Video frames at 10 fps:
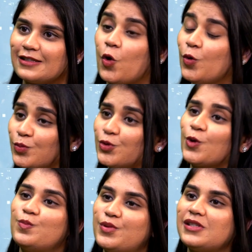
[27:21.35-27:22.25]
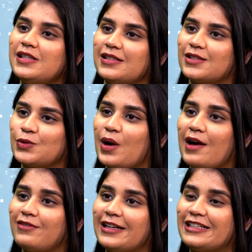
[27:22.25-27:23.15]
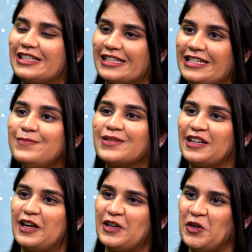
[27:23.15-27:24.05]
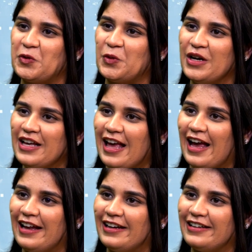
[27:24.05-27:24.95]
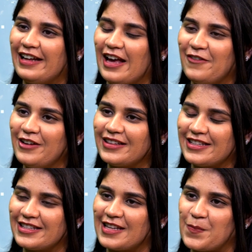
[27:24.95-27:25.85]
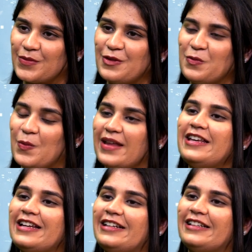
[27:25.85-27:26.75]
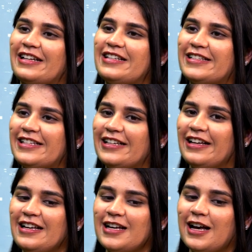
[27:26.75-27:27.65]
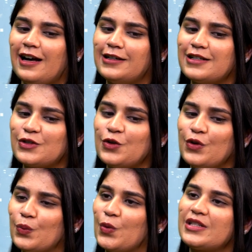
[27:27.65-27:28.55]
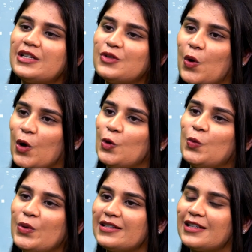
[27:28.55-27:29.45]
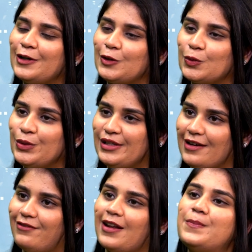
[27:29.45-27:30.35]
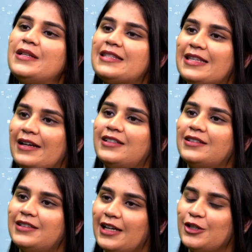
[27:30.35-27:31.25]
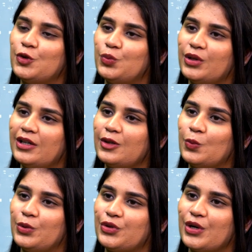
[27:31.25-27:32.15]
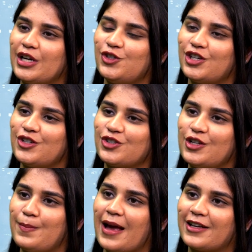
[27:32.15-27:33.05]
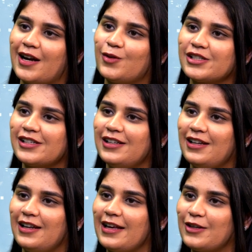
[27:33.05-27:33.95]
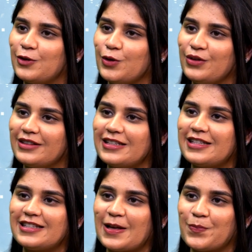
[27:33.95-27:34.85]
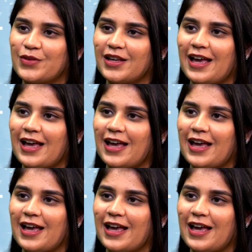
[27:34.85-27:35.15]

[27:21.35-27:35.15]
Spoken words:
homegrown businesses who have like dreams like you. And I feel that's something very interesting. So was it always into development sector that you were with your educational background? Like, this is something